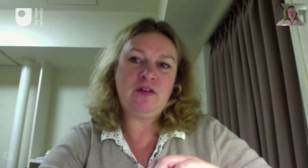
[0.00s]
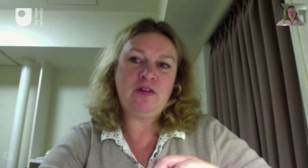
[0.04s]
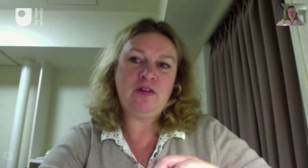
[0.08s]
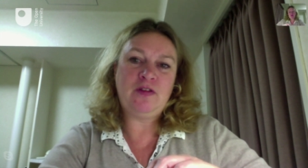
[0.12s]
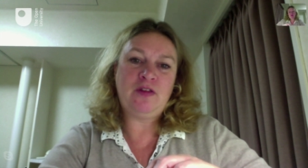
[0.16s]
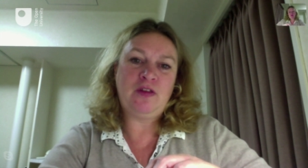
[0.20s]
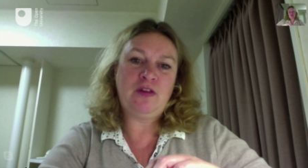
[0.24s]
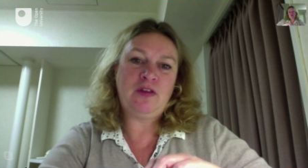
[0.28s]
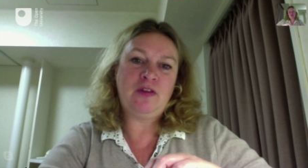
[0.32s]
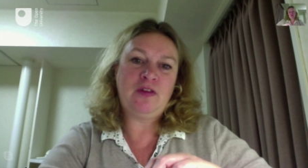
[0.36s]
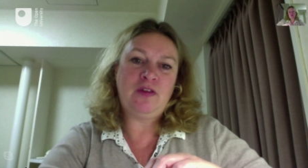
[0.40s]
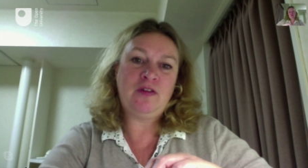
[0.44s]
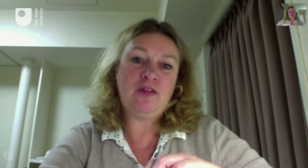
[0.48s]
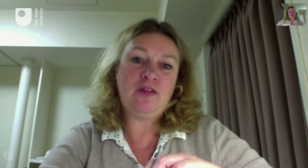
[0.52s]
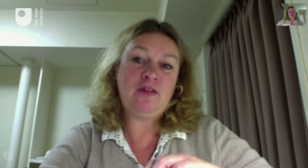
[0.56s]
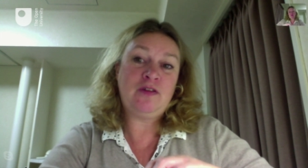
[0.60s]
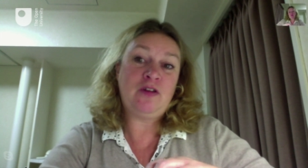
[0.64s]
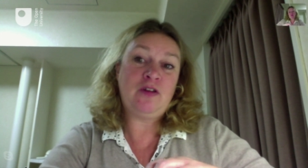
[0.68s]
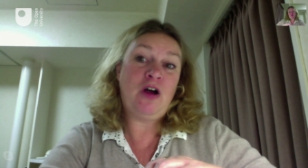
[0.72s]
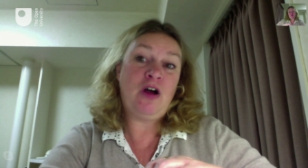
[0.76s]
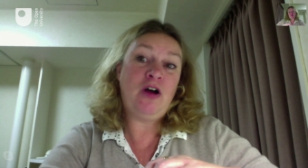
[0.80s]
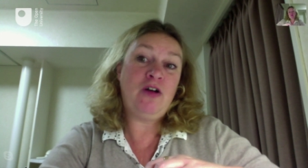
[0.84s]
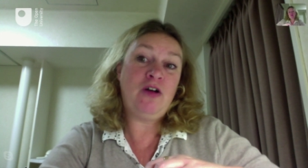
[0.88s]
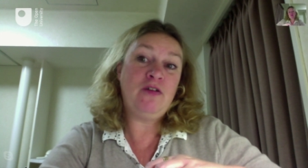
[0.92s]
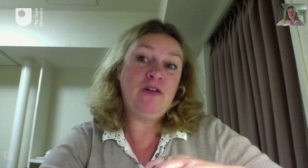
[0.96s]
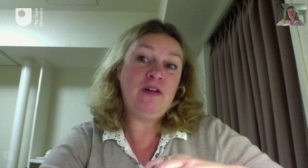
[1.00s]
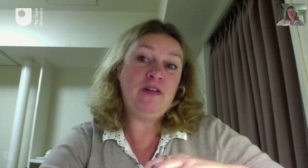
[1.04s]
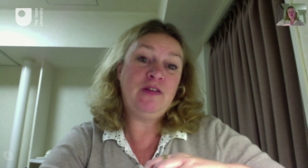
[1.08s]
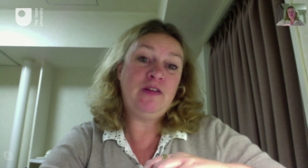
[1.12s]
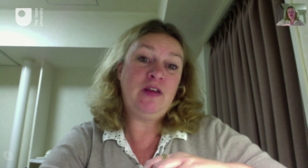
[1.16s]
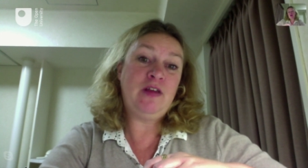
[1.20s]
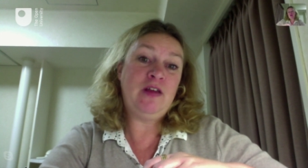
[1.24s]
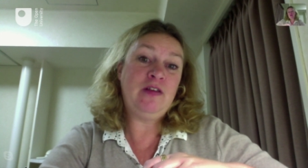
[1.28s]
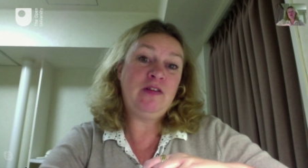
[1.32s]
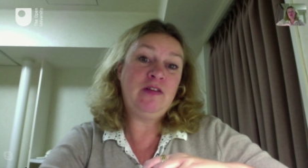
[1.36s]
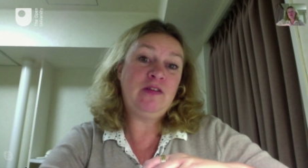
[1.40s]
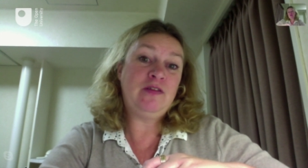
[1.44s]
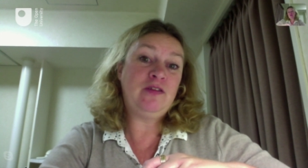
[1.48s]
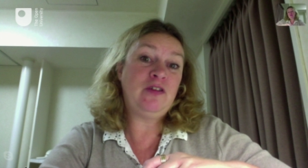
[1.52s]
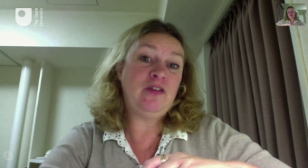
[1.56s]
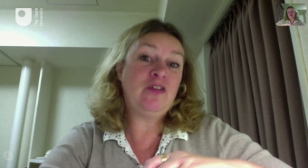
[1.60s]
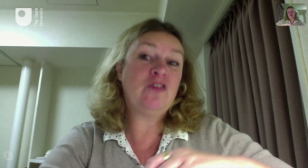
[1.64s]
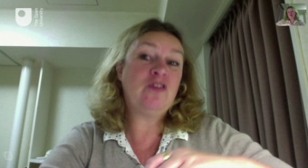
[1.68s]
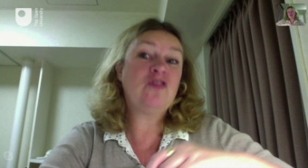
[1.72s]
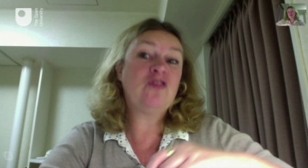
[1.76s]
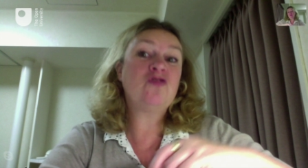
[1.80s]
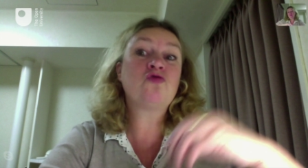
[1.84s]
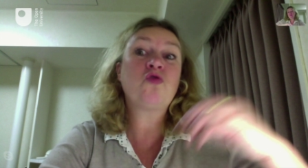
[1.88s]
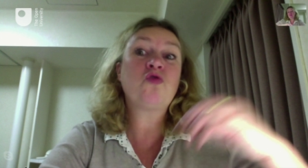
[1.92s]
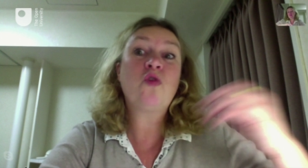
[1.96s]
the, the star is is
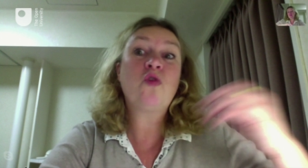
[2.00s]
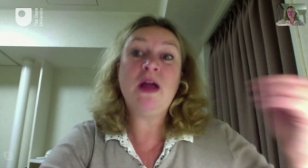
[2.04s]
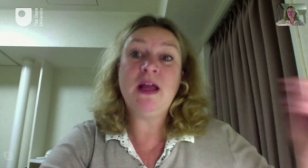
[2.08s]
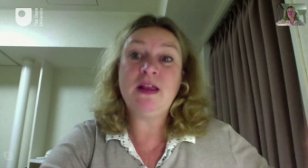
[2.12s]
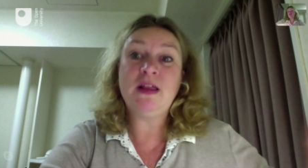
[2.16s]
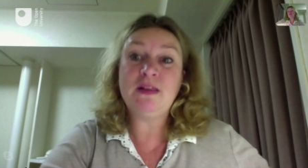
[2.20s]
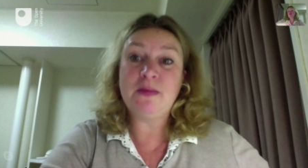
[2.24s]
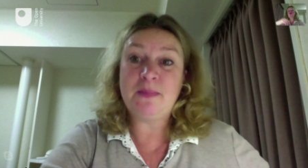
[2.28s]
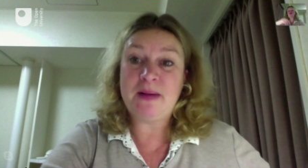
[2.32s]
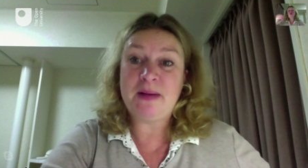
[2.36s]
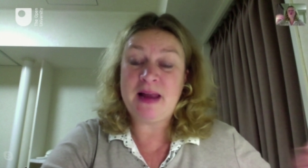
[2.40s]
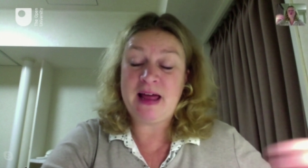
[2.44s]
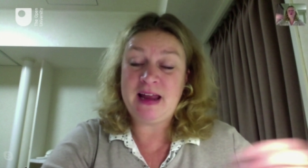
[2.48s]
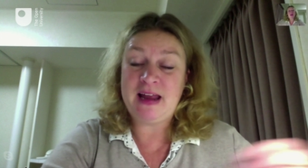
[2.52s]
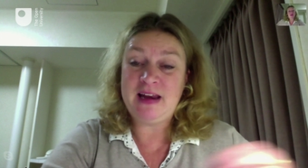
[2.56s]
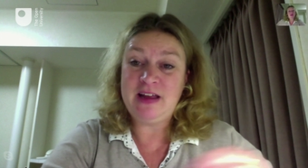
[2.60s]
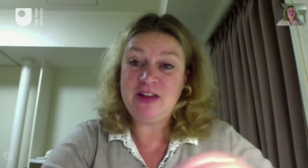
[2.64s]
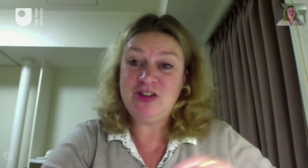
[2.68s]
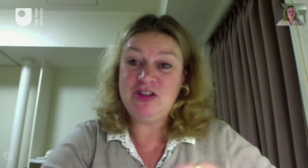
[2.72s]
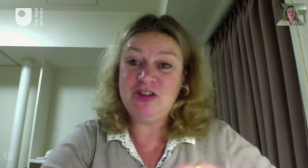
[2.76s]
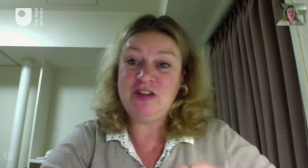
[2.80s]
destroying the planet.